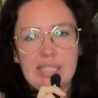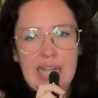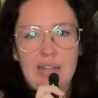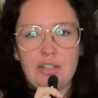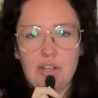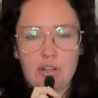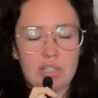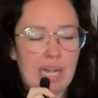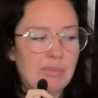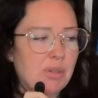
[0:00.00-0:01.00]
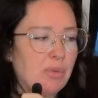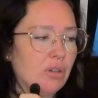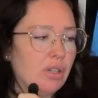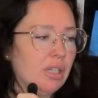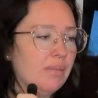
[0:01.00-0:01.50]
This is how the New York Times
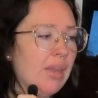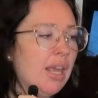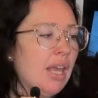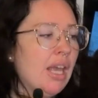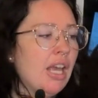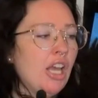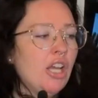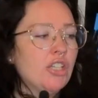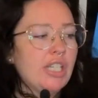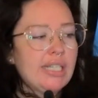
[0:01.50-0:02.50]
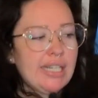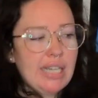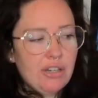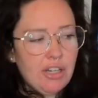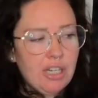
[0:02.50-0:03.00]
reported it. She
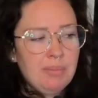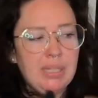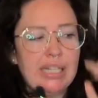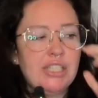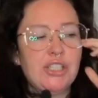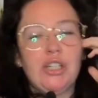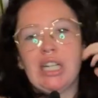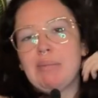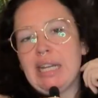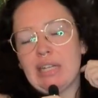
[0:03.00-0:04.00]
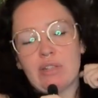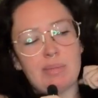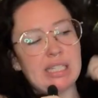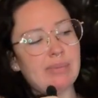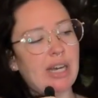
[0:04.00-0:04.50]
detailed her complaints during a meeting
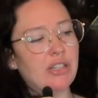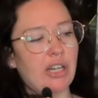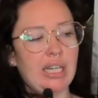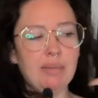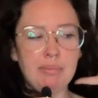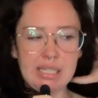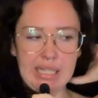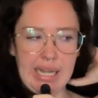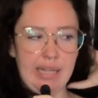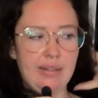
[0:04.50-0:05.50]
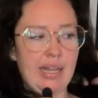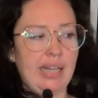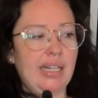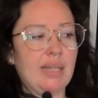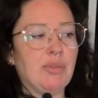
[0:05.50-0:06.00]
with Mr. Baldoni, Mr.
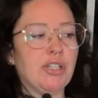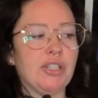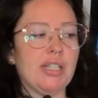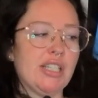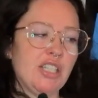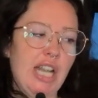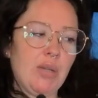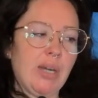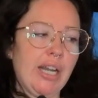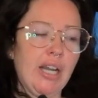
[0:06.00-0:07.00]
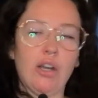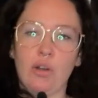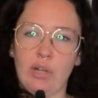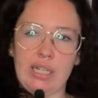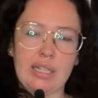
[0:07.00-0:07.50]
Heath, and other producers in January,
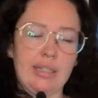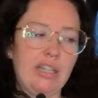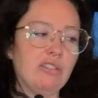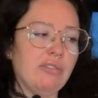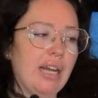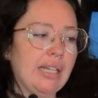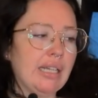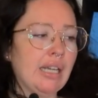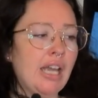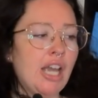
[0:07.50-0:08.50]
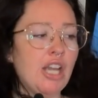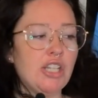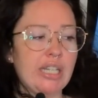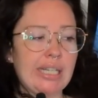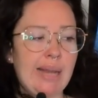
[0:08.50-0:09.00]
according to the legal filing.
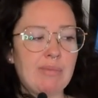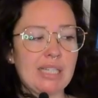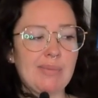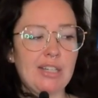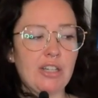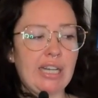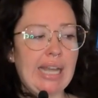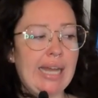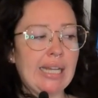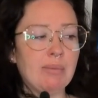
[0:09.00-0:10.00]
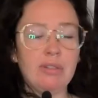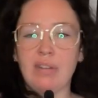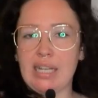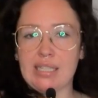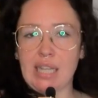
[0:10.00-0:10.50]
She claimed Mr. Baldoni had
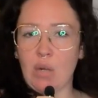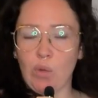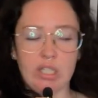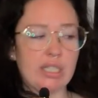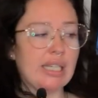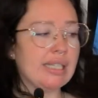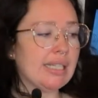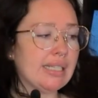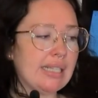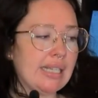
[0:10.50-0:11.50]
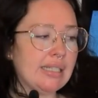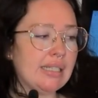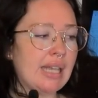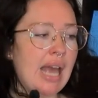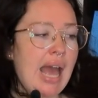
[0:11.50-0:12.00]
improvised unwanted kissing
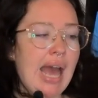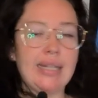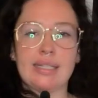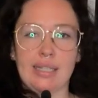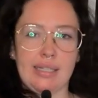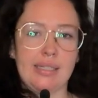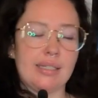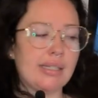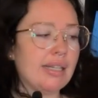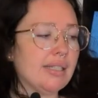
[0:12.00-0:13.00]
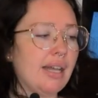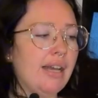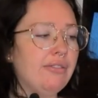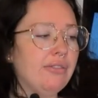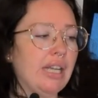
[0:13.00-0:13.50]
scenes and discussed his sex
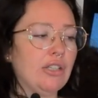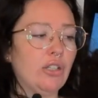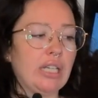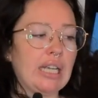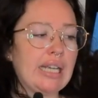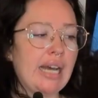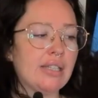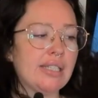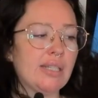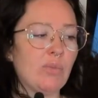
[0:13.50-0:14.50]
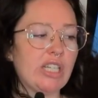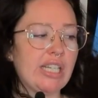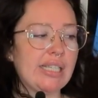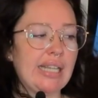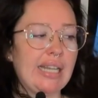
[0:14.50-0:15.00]
life, including encounters in
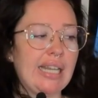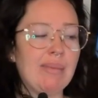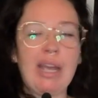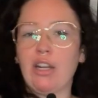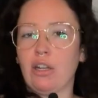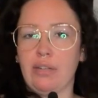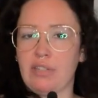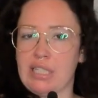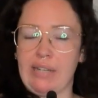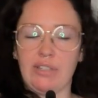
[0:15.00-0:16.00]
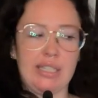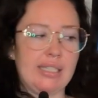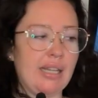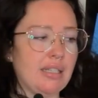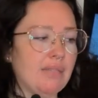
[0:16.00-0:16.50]
which he said he may not have received
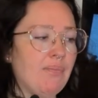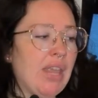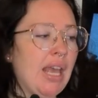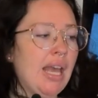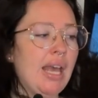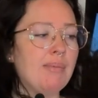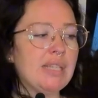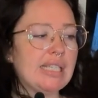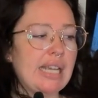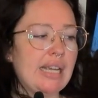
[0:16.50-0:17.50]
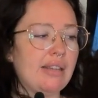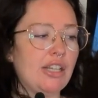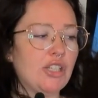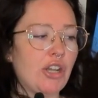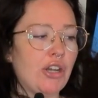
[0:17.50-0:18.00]
consent. Mr.
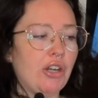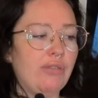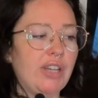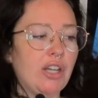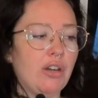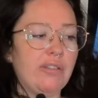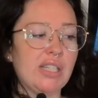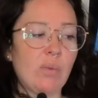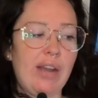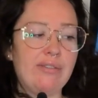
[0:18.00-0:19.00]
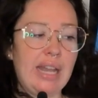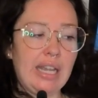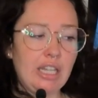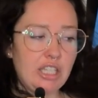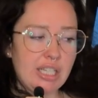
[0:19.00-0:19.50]
Heath had shown her a video of his wife
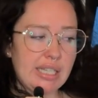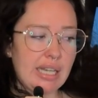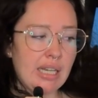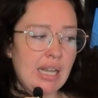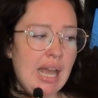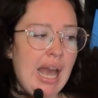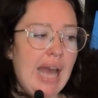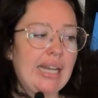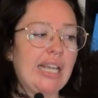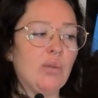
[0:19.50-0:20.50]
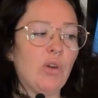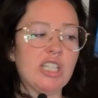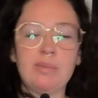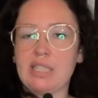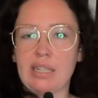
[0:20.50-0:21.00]
naked, she said, and he had
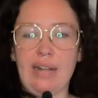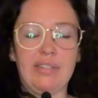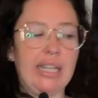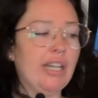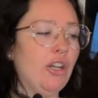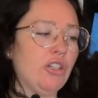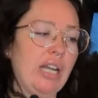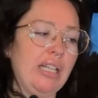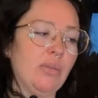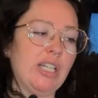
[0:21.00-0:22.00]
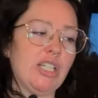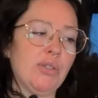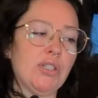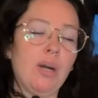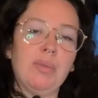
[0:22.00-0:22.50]
watched Miss Lively in her trailer when
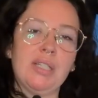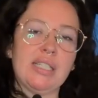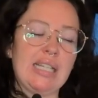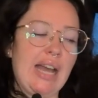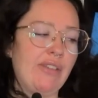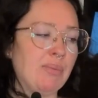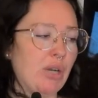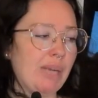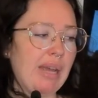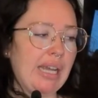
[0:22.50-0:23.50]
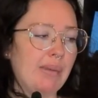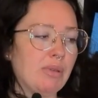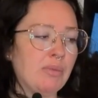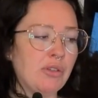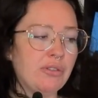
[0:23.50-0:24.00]
she was topless and having body
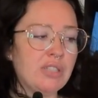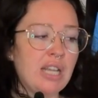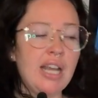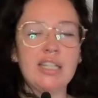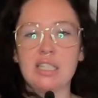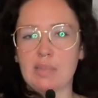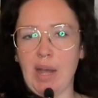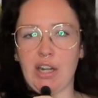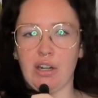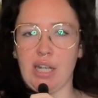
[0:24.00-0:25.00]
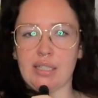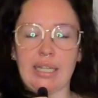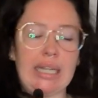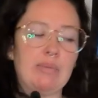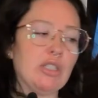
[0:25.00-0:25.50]
makeup removed, despite her
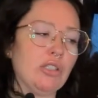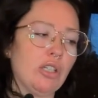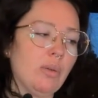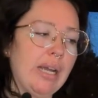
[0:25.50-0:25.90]
asking him to